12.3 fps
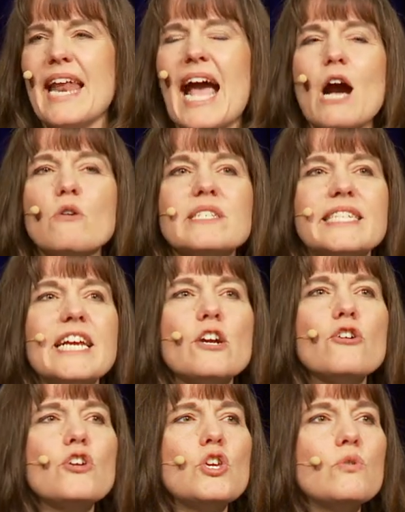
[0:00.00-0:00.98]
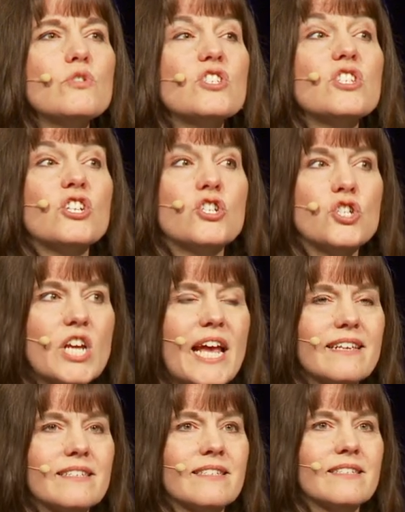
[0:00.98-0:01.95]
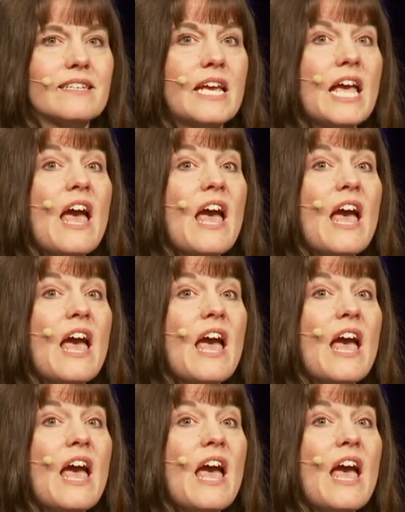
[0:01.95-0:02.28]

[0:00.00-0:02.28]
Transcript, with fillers: How dare you suggest